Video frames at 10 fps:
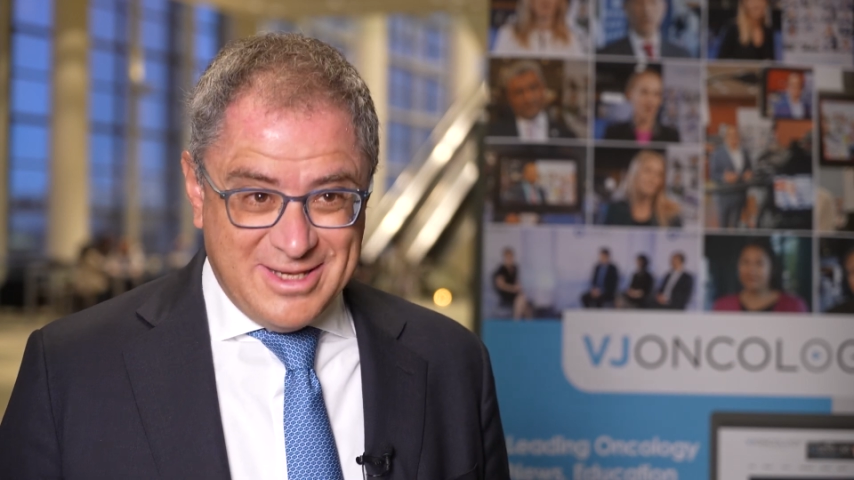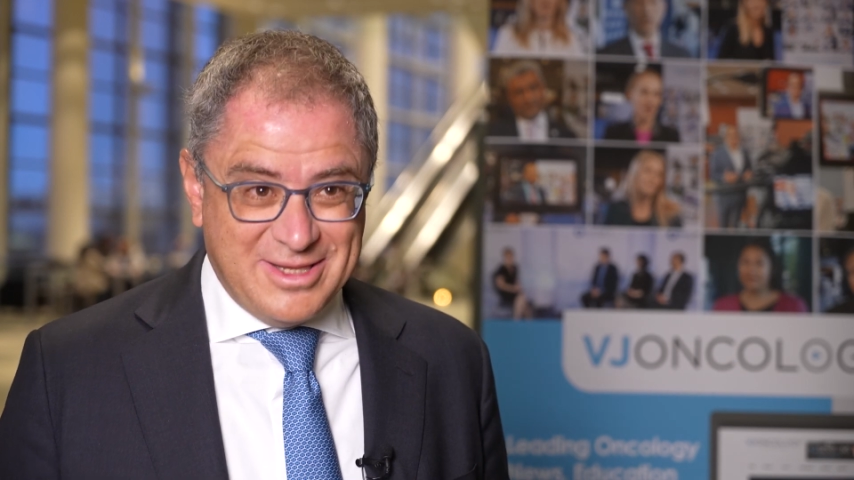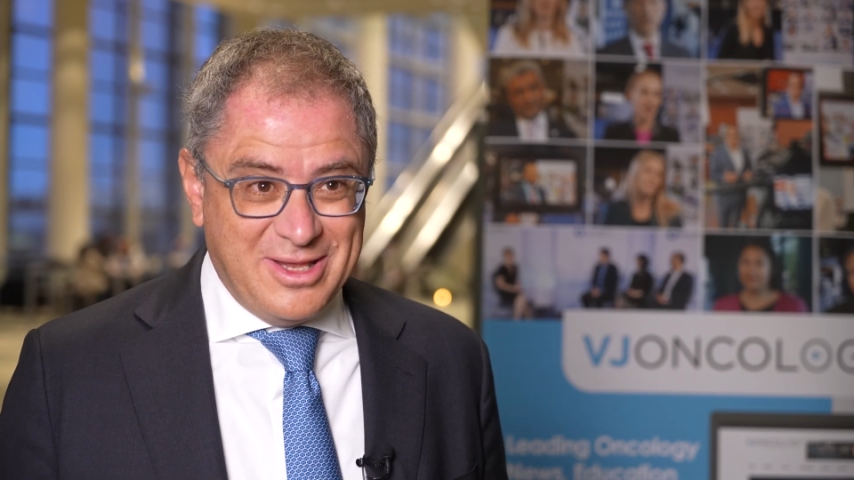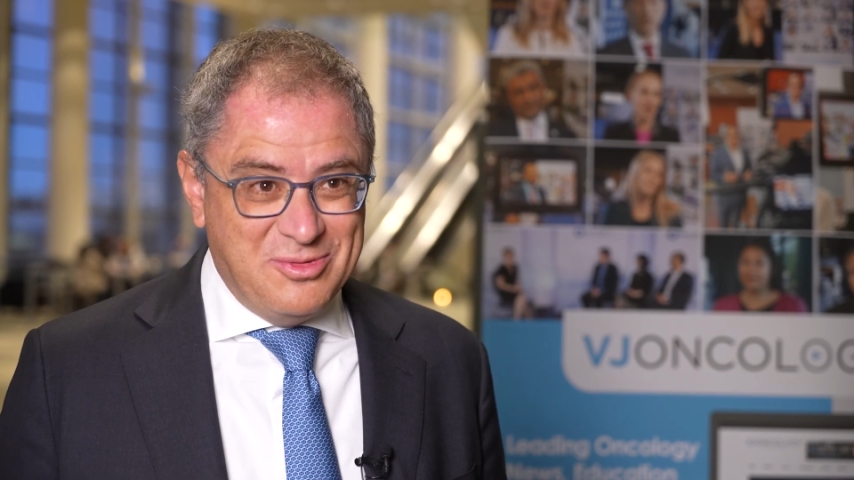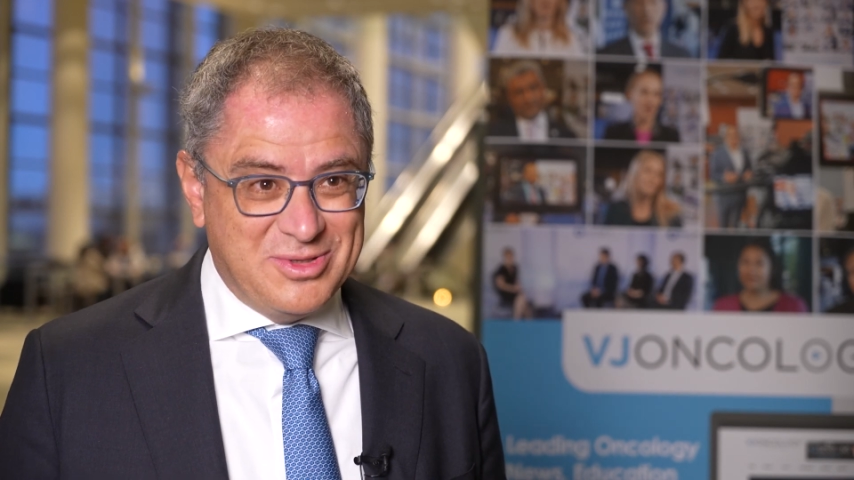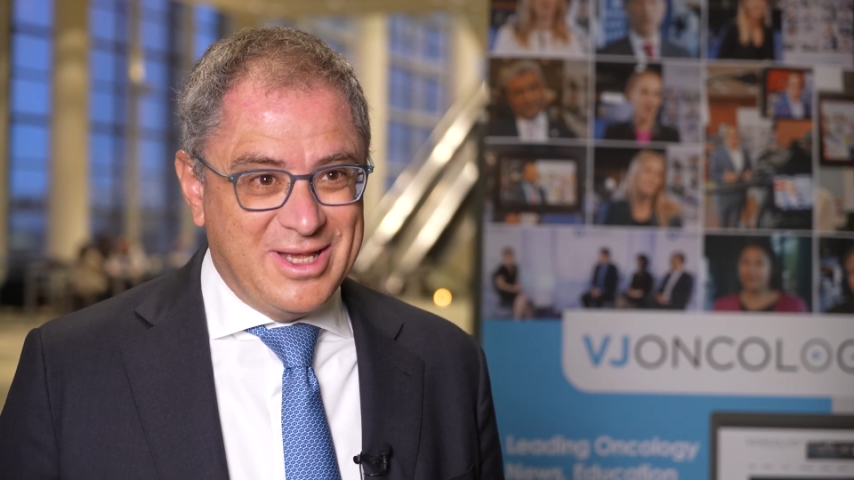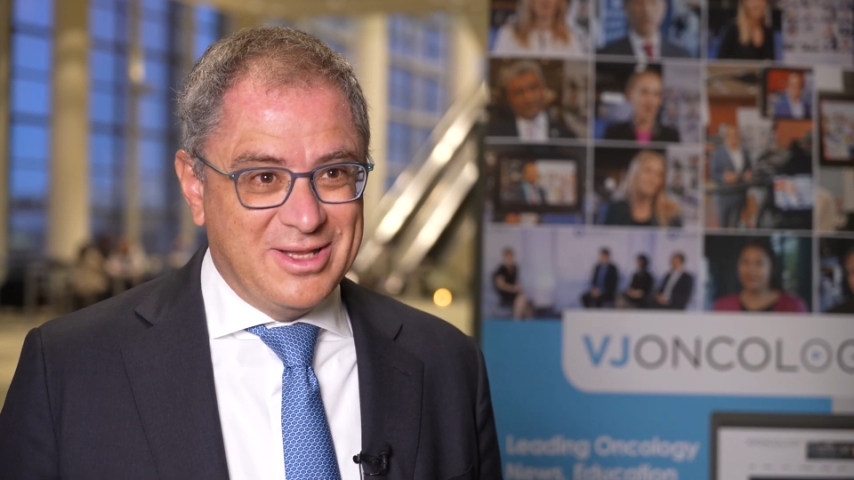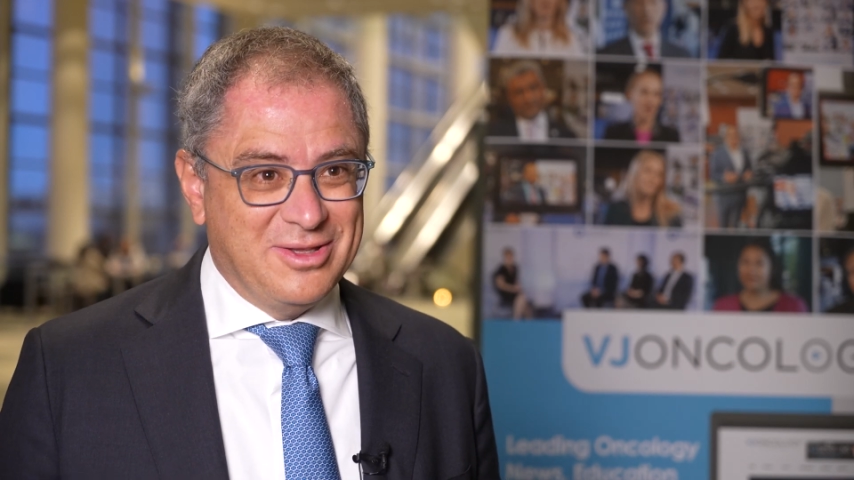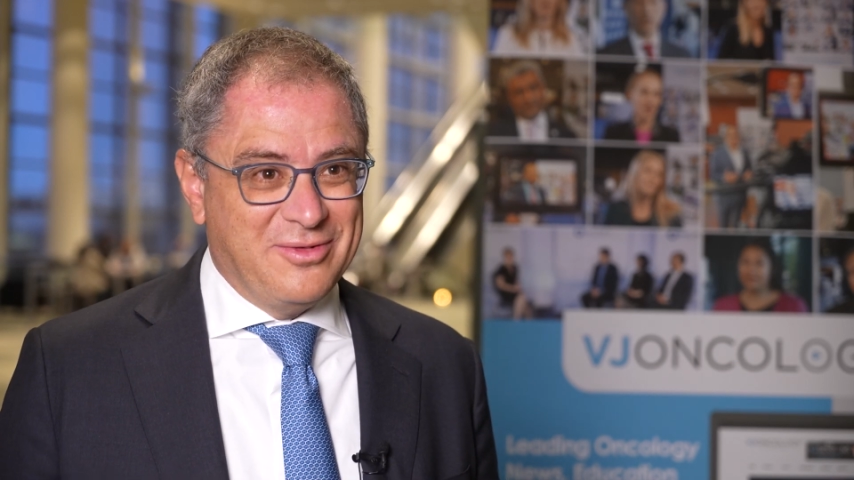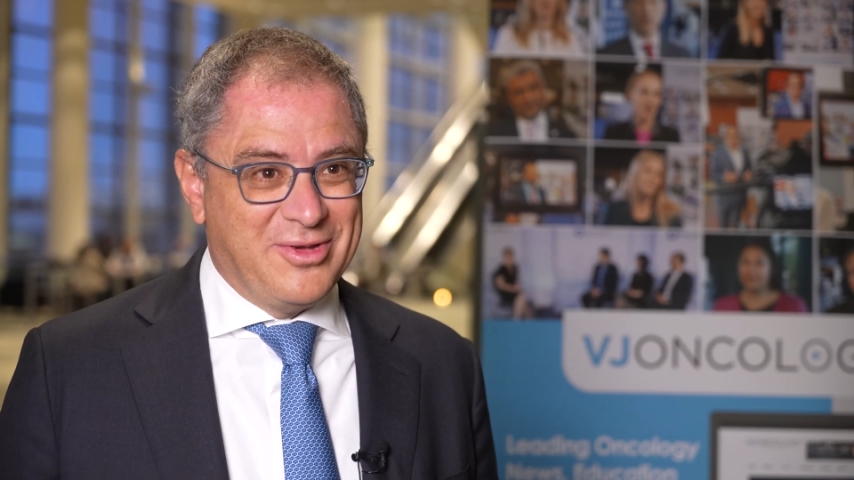not a new
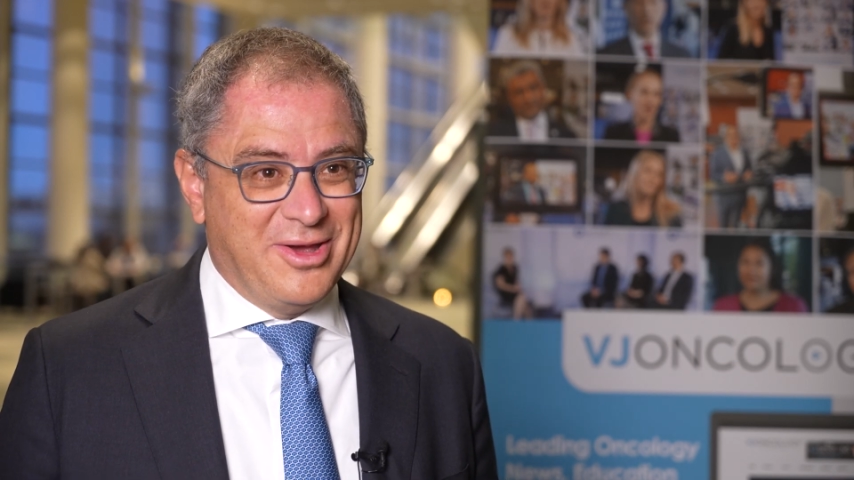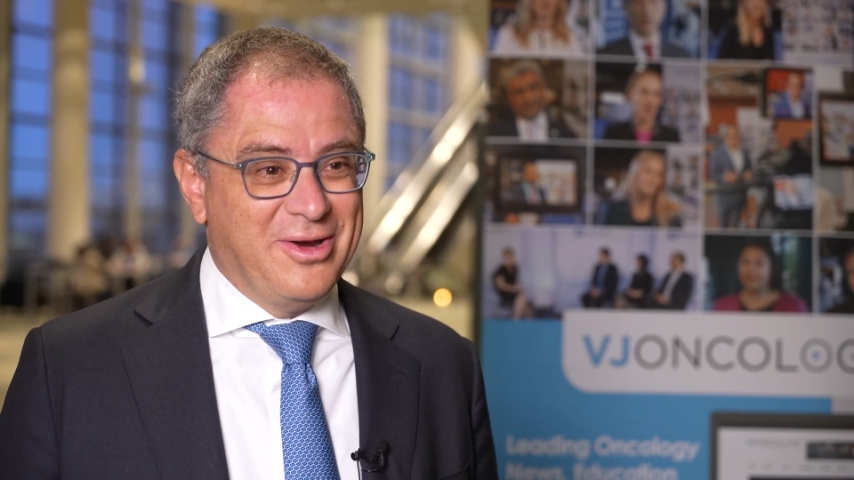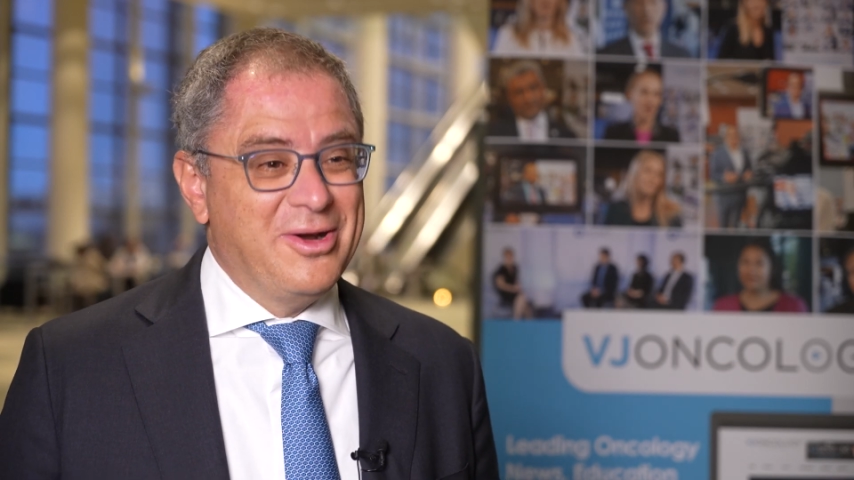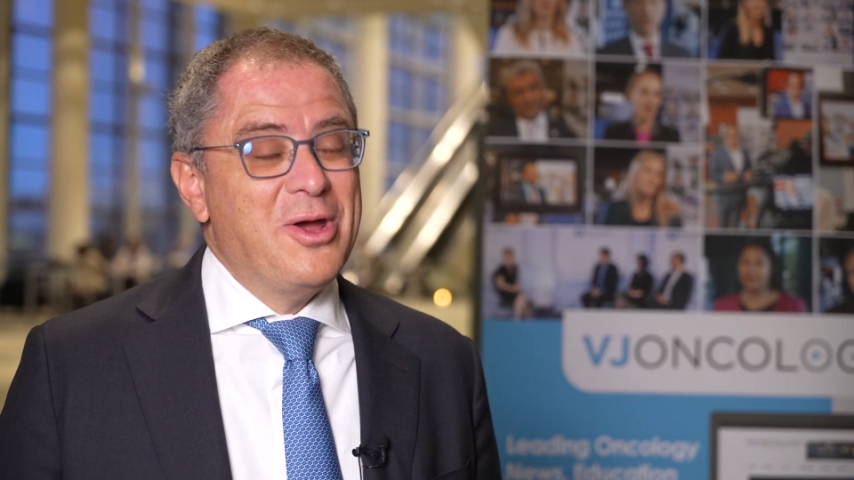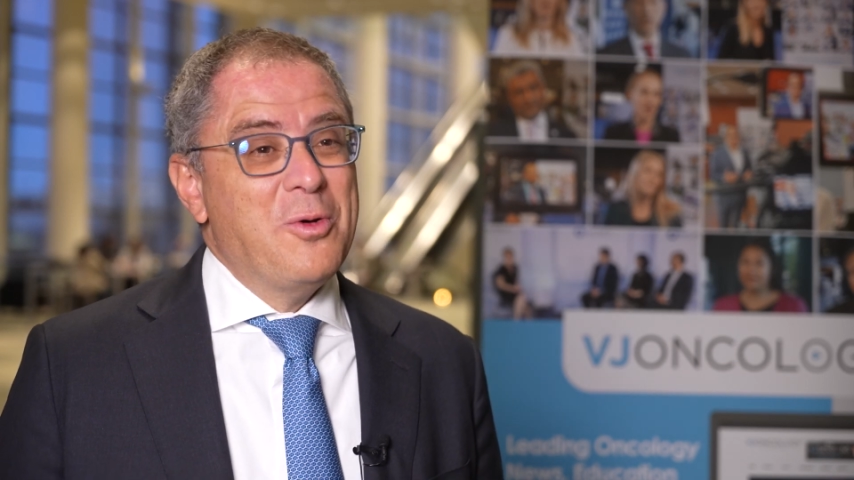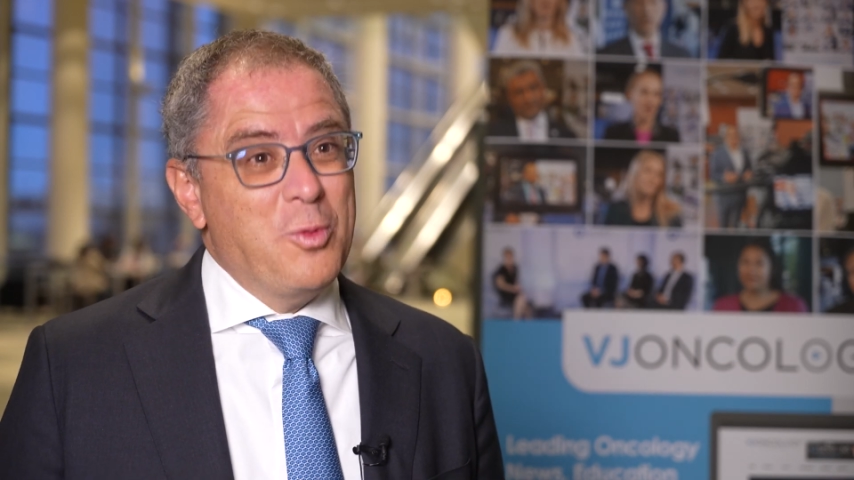standard of care.